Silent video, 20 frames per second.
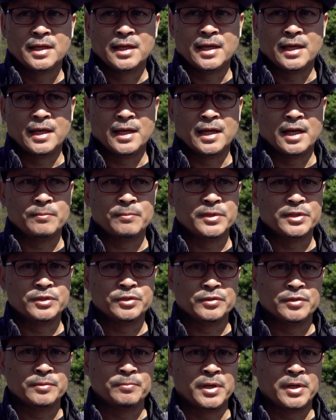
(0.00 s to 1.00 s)
and I've been
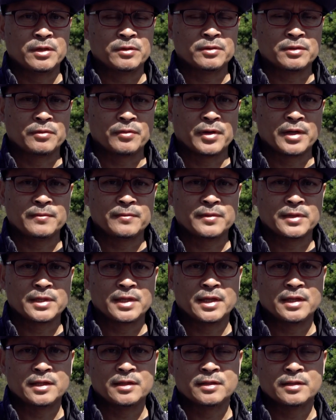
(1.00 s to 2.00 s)
doing metal
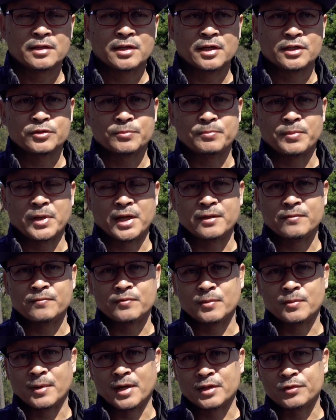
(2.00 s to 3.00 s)
engraving and custom painting
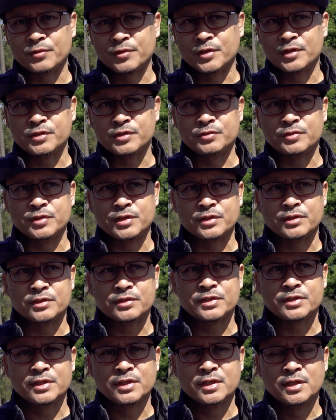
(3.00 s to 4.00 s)
for about 32
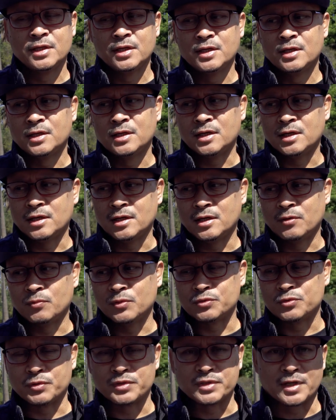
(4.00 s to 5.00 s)
years. Uh,
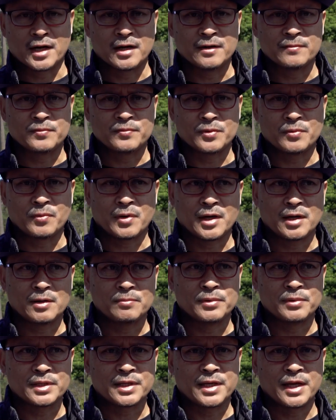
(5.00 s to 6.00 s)
was retired for a
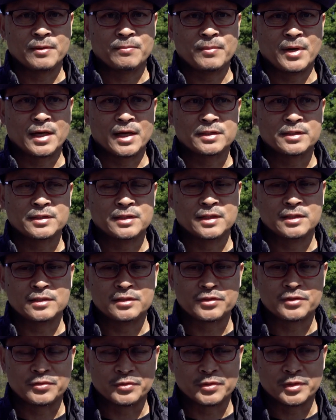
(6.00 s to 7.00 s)
while, but came back to the
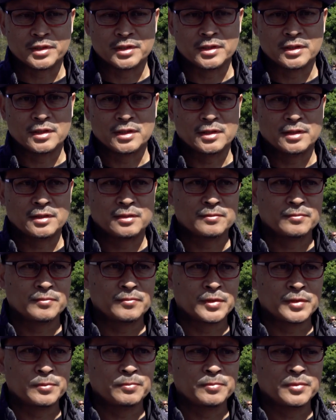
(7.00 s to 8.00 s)
industry uh,
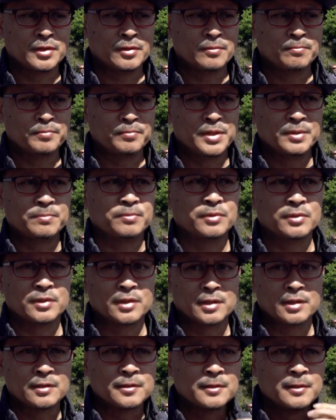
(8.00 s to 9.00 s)
with you know people
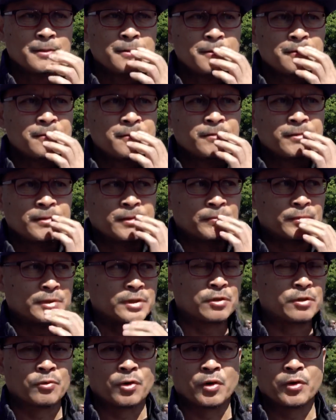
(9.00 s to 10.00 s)
uh, you know
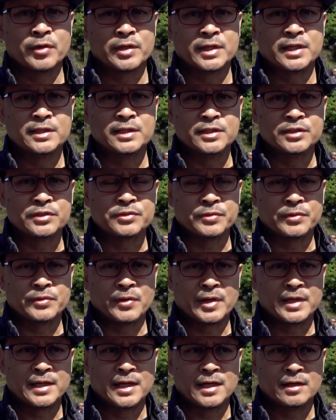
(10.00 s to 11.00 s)
with a growing industry
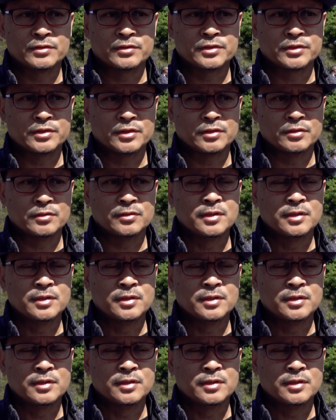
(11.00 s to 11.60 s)
right now. So